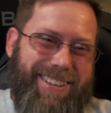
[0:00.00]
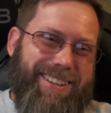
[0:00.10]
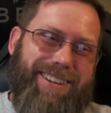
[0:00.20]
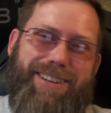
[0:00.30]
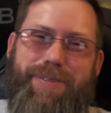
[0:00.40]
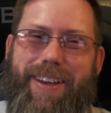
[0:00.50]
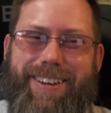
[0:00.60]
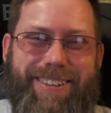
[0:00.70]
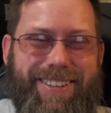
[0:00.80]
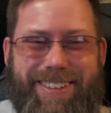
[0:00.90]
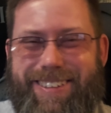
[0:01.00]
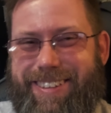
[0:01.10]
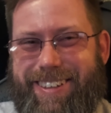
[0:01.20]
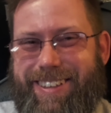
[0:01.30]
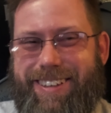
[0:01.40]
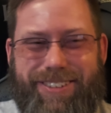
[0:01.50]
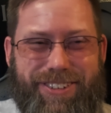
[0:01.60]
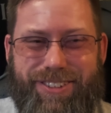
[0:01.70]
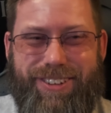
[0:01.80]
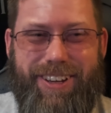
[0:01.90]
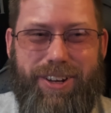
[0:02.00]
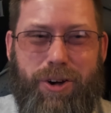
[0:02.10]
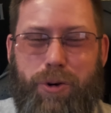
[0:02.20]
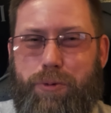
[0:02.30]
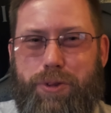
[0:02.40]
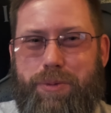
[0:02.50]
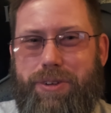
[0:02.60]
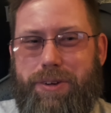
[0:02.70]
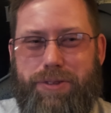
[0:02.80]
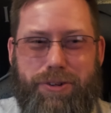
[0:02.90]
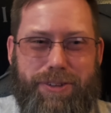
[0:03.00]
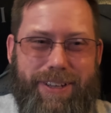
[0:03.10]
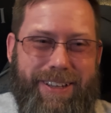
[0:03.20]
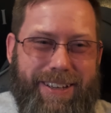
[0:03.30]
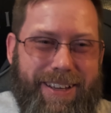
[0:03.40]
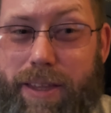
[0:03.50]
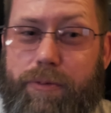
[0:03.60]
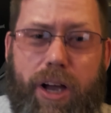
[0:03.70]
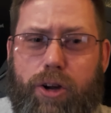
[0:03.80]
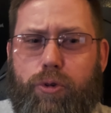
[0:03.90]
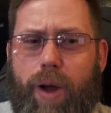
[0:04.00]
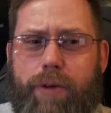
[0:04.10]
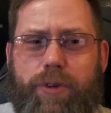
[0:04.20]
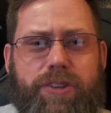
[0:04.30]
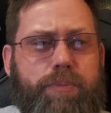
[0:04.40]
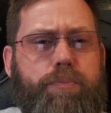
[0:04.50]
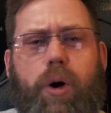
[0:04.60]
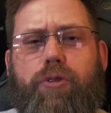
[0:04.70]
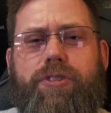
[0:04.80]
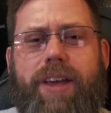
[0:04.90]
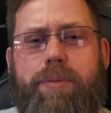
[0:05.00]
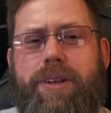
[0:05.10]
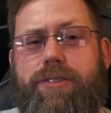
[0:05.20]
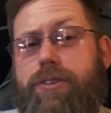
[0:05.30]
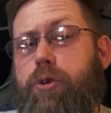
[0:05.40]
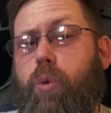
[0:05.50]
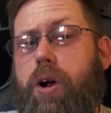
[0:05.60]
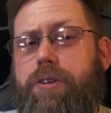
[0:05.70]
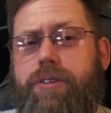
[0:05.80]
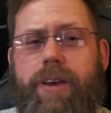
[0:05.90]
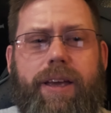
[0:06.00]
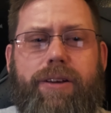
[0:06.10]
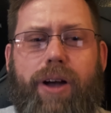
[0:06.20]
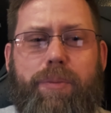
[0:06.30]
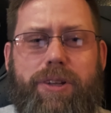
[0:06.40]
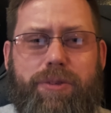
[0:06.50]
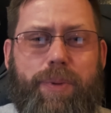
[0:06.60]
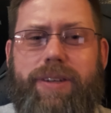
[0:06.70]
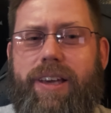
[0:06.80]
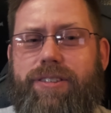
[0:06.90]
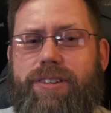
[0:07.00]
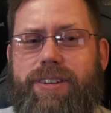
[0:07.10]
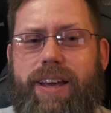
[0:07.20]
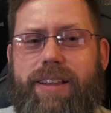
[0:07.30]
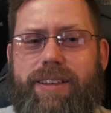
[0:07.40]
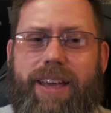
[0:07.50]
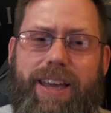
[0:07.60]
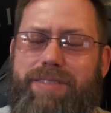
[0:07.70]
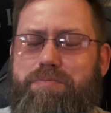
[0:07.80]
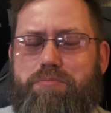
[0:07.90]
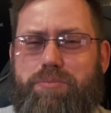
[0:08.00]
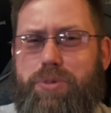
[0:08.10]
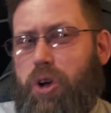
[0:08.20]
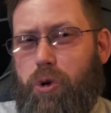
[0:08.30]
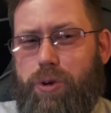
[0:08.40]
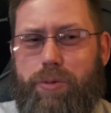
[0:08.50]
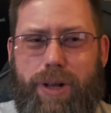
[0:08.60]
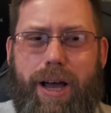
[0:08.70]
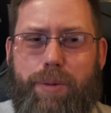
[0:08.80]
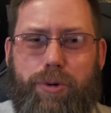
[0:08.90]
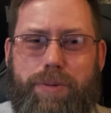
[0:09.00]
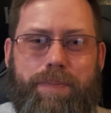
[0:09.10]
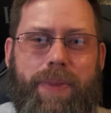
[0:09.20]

Oh man. Yeah, they're just digging a hole for themselves, aren't they? They've got graphics, bold statements, the works, claiming it's been tested to death and totally reliable.